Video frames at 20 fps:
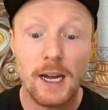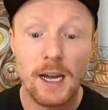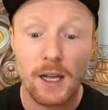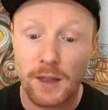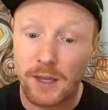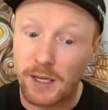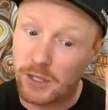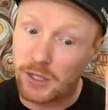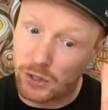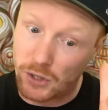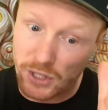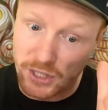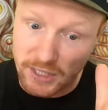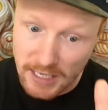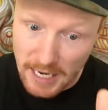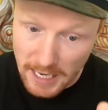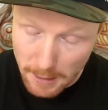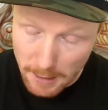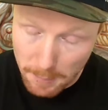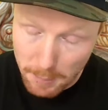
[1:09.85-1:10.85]
These are
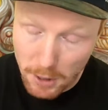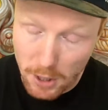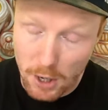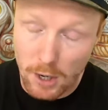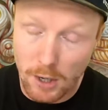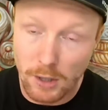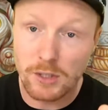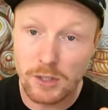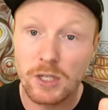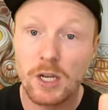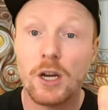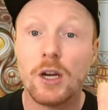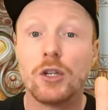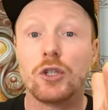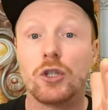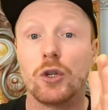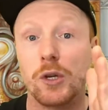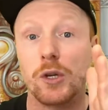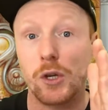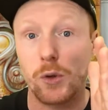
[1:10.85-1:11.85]
setup cards
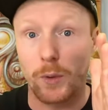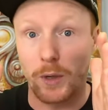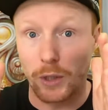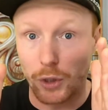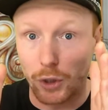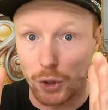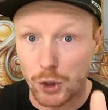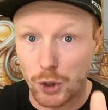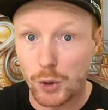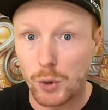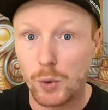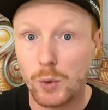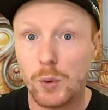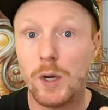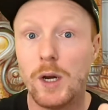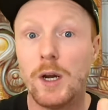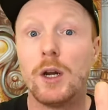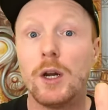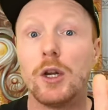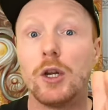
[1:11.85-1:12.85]
so you can do
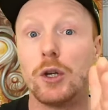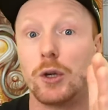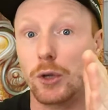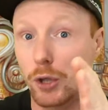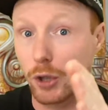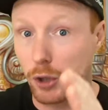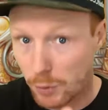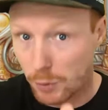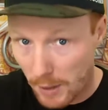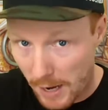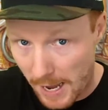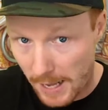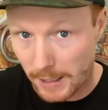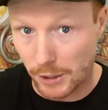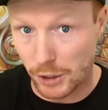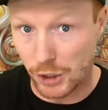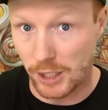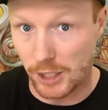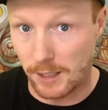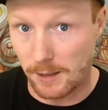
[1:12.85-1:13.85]
your
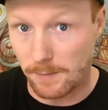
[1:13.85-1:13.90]
strategy.